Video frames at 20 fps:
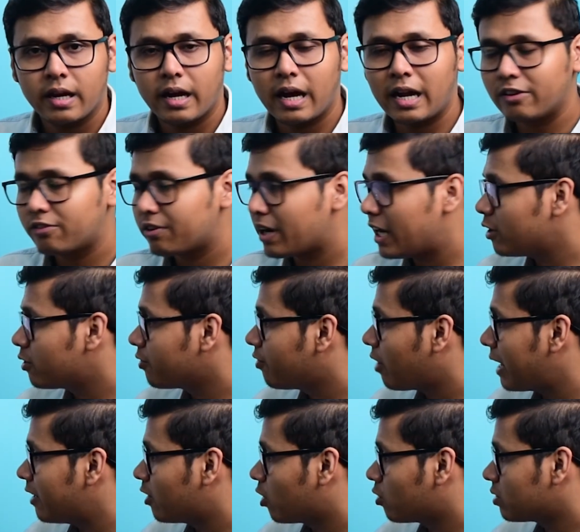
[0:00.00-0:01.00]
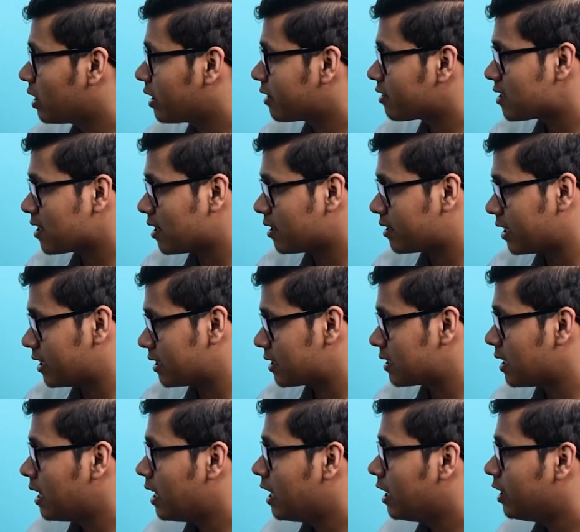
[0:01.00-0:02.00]
and try to find out the resultants.
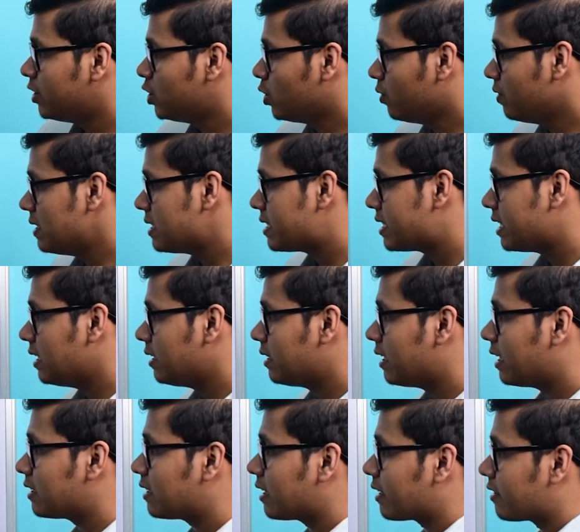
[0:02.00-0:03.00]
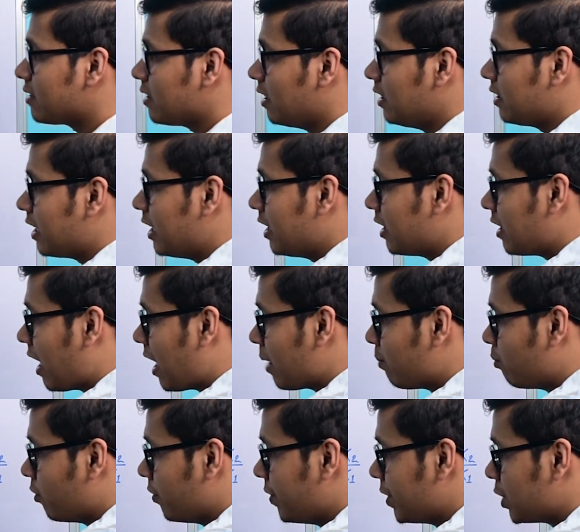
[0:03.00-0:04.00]
You will see that the resultant are
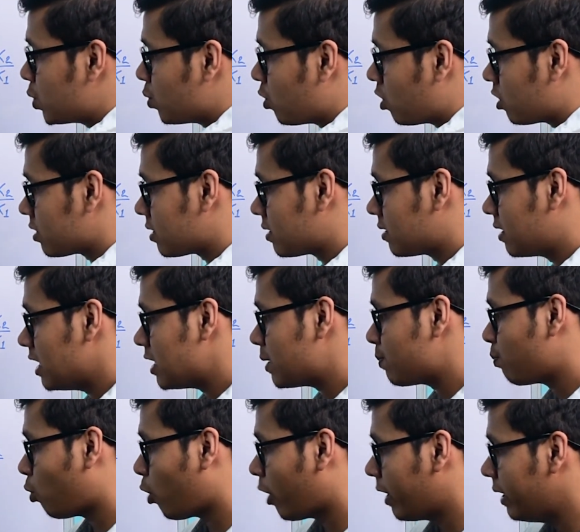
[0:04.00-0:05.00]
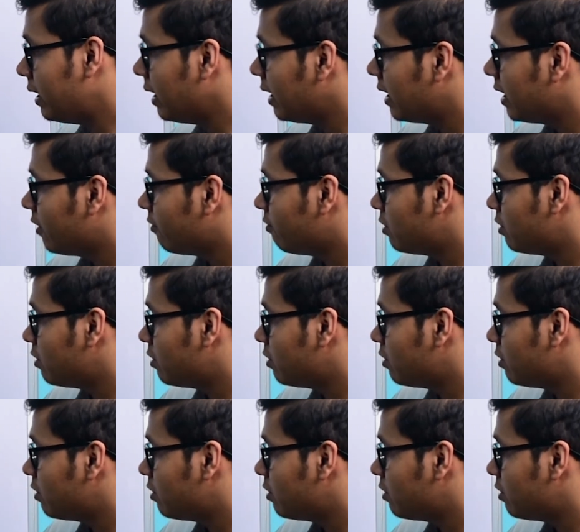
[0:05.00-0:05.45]
moving towards this point,